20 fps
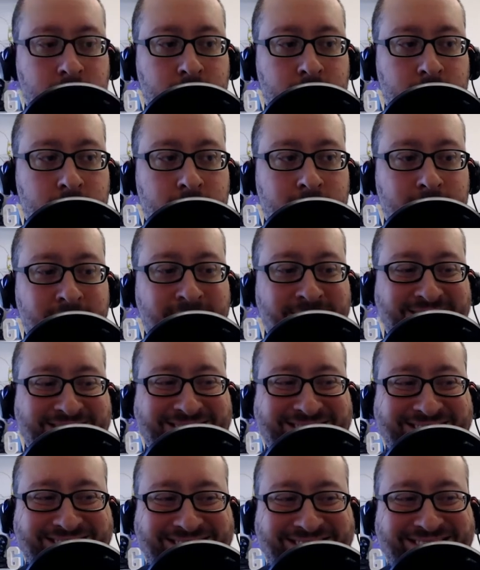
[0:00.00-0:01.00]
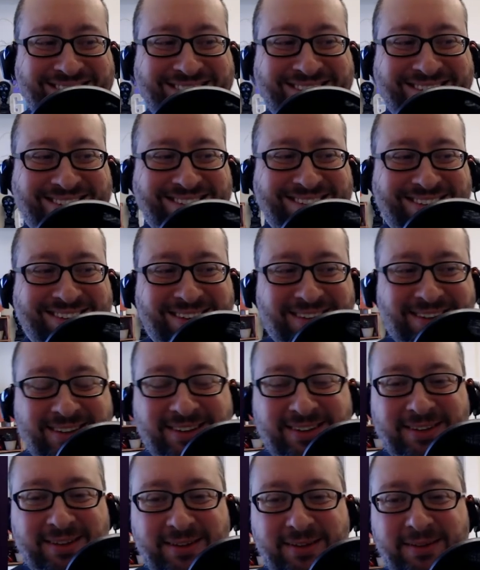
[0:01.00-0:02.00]

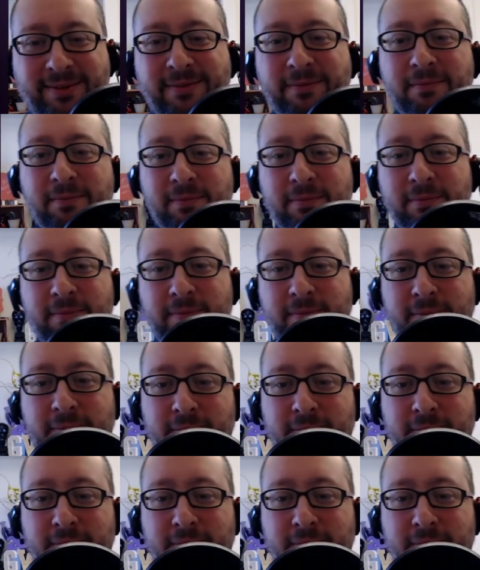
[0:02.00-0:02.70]
No words are spoken by the person on screen.